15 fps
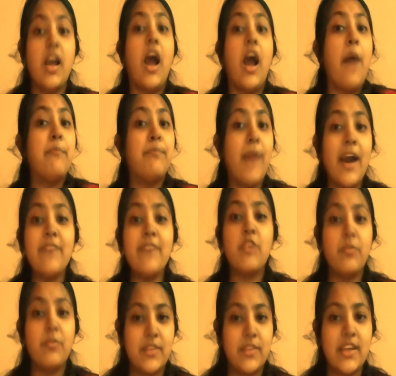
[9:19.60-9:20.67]
Apart
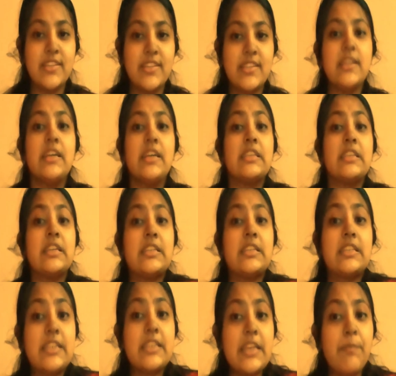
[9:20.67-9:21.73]
from this, the
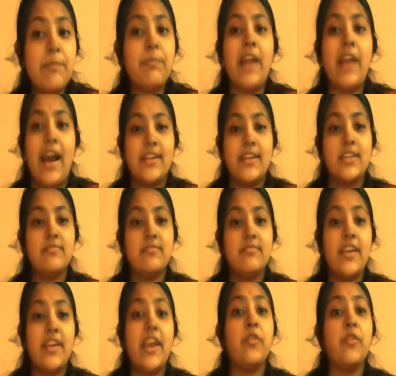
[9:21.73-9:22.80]
deep land
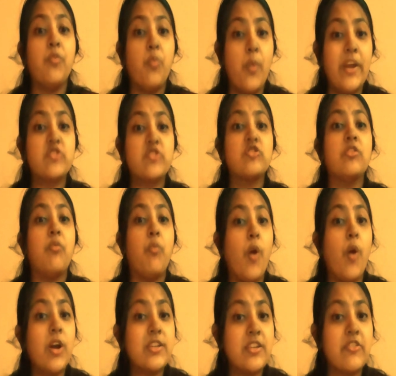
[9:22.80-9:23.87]
in which the
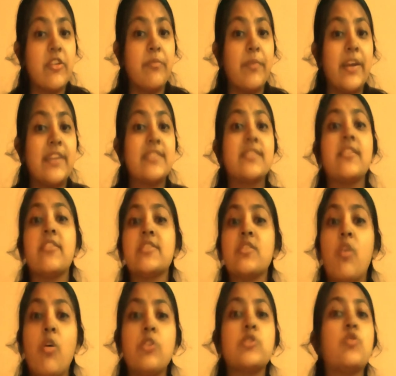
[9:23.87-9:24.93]
water remains, there is
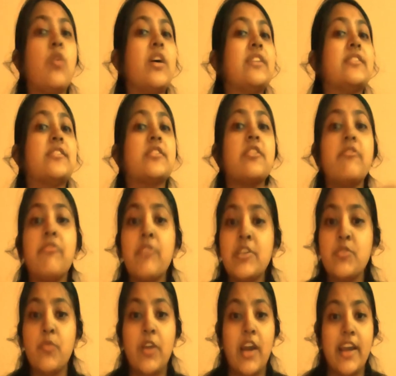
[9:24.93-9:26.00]
also a
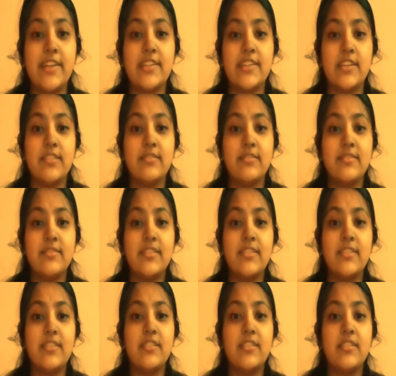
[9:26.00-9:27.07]
different variety.
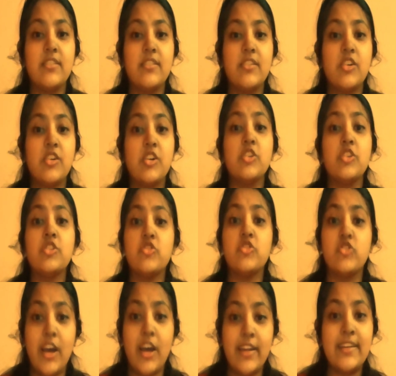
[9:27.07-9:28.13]

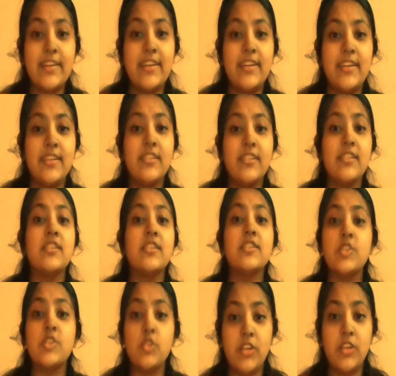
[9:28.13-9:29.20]
Janaki,
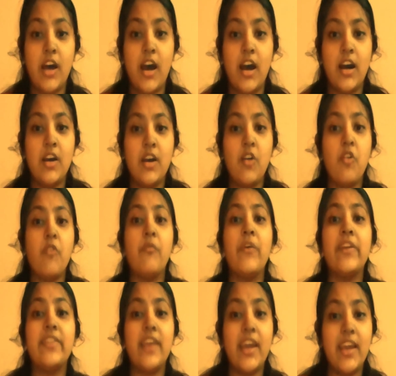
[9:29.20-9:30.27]
Sudha,
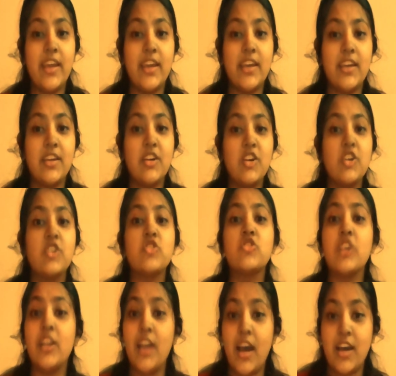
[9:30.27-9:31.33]
Vedehi,
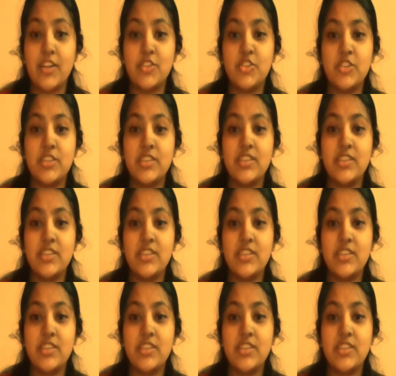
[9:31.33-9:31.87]
Jalaj.